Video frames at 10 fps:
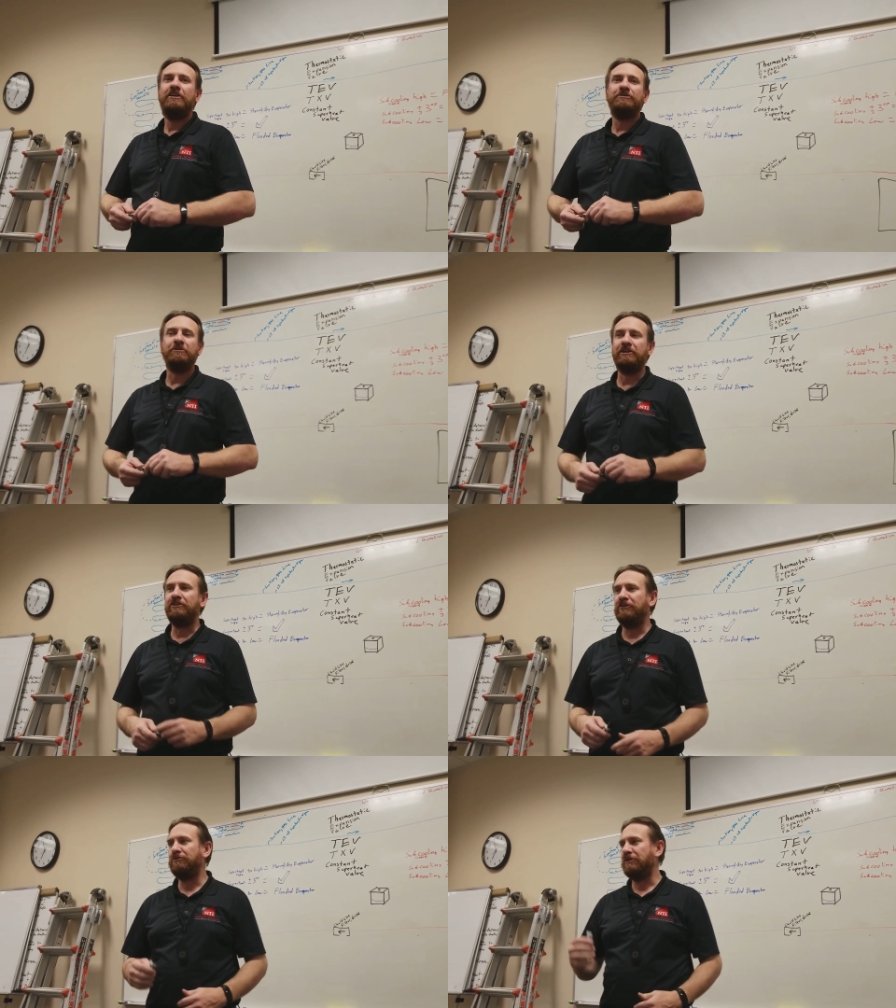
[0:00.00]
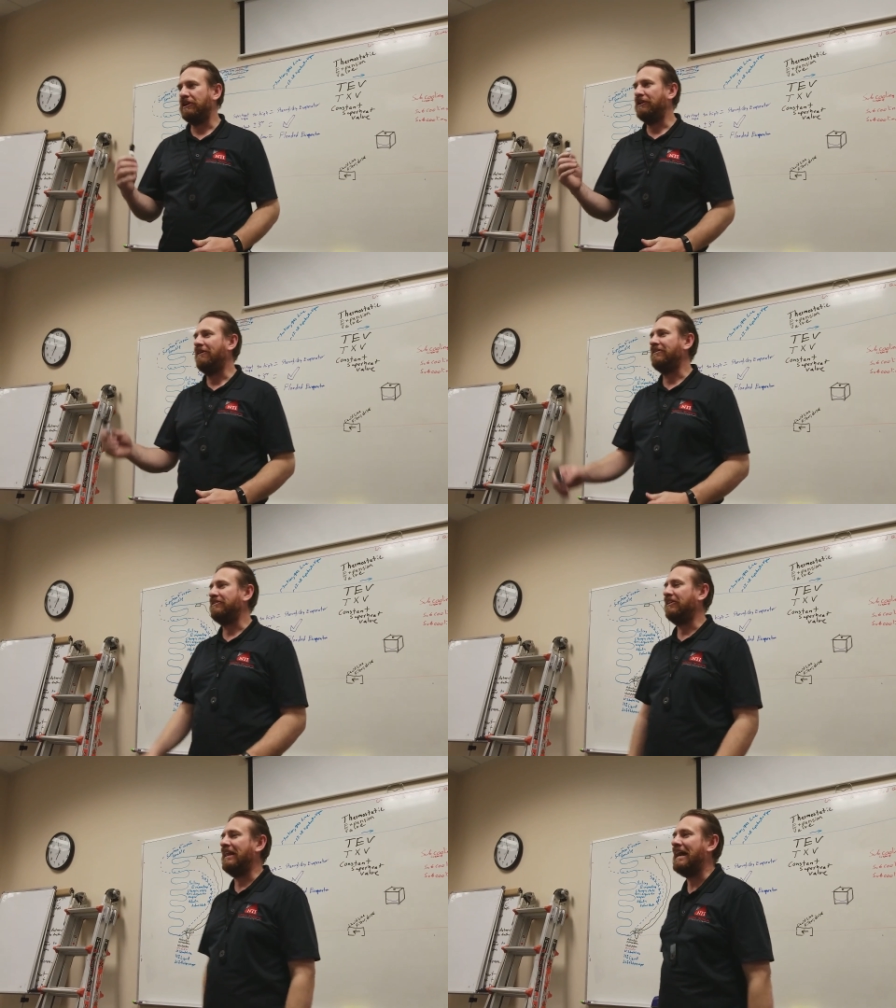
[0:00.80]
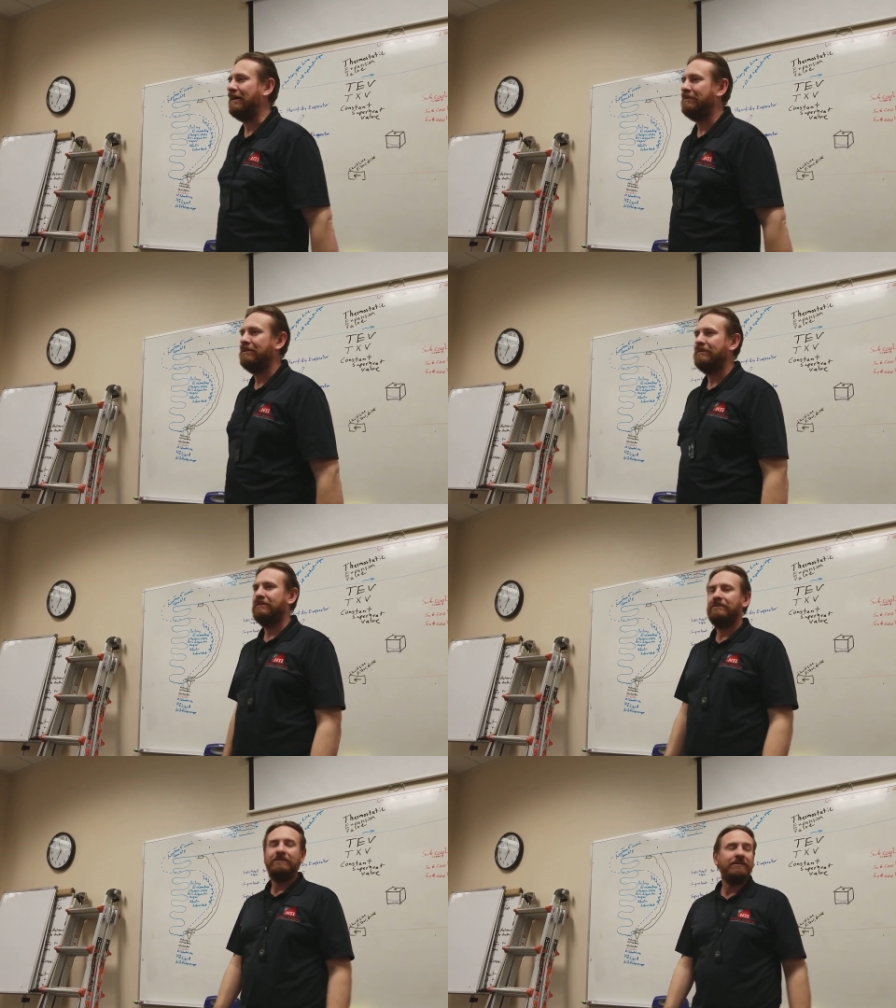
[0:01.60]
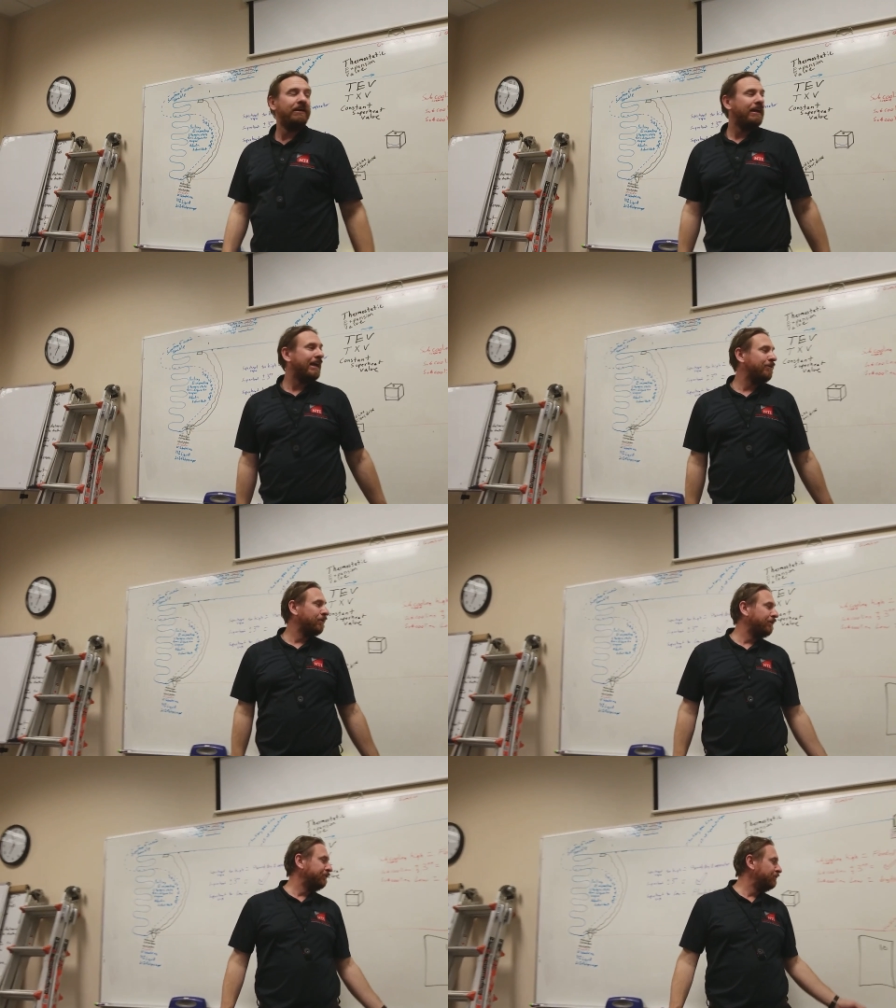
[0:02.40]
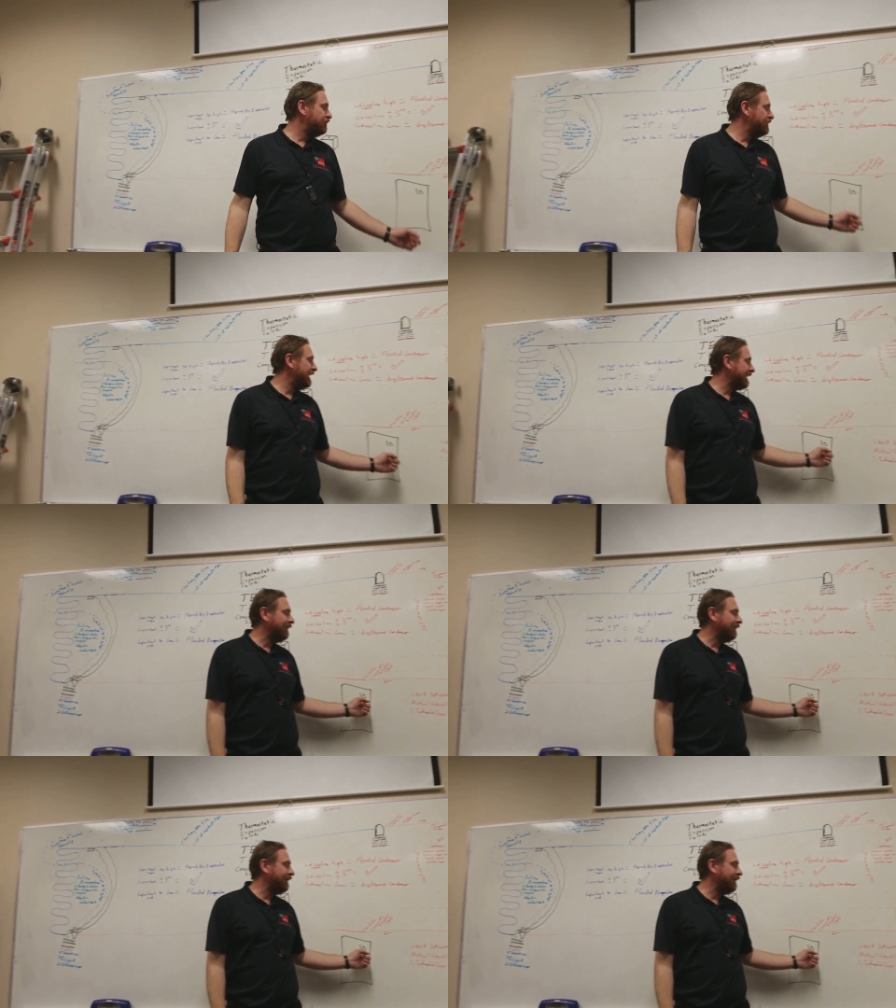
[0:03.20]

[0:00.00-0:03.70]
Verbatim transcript: So what we're going to do is we're going to go out to the lab and we're going to check